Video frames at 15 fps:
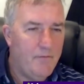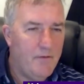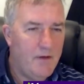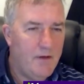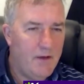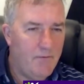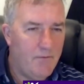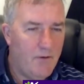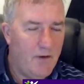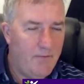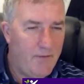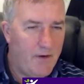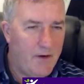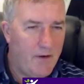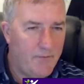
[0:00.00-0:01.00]
it
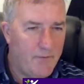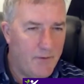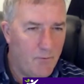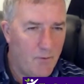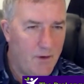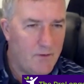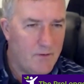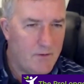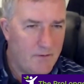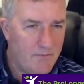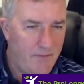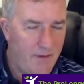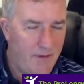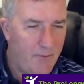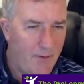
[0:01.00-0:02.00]
very often will
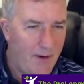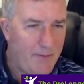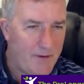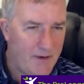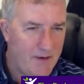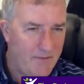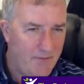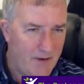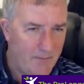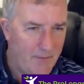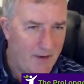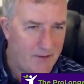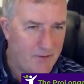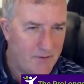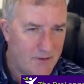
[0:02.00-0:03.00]
very rapidly develop
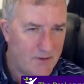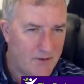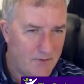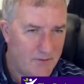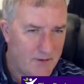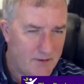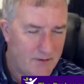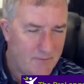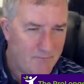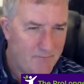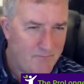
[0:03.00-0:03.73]
atherosclerosis.